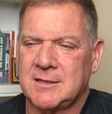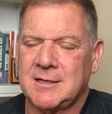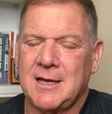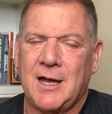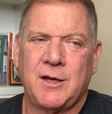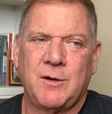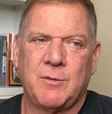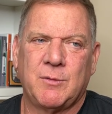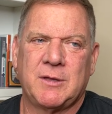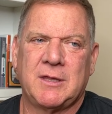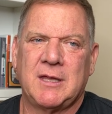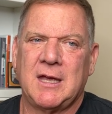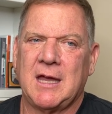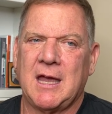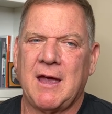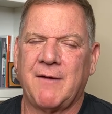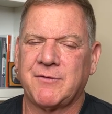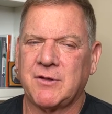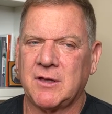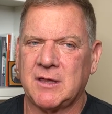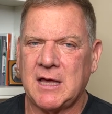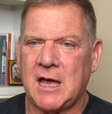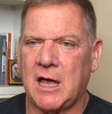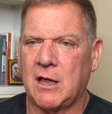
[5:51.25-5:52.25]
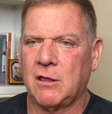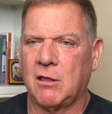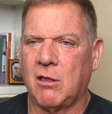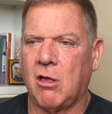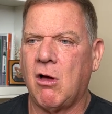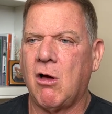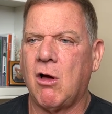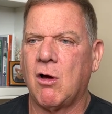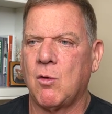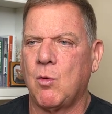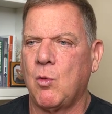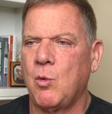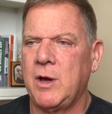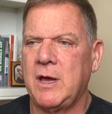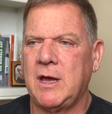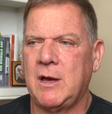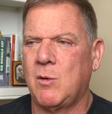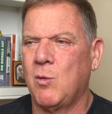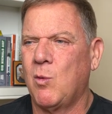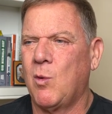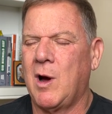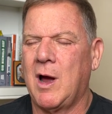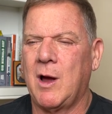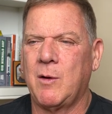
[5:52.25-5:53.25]
Now, you would think after that long
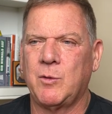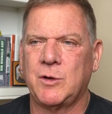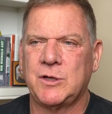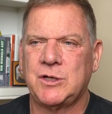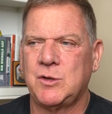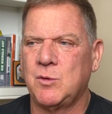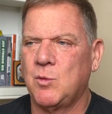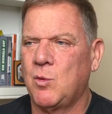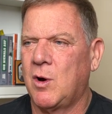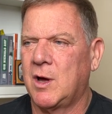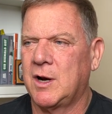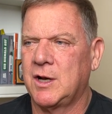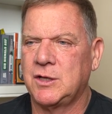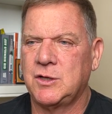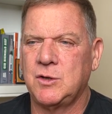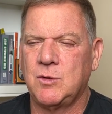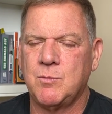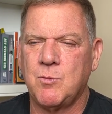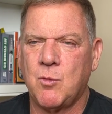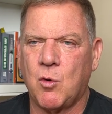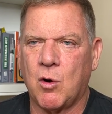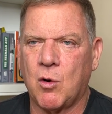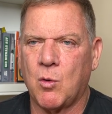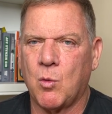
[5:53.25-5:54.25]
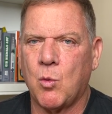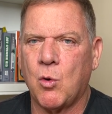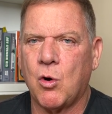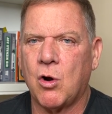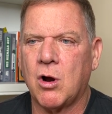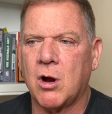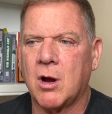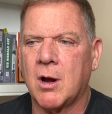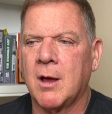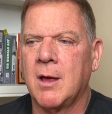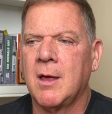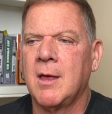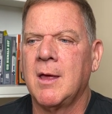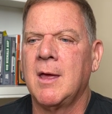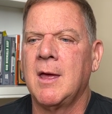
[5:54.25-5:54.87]
week, why would you want to do more work?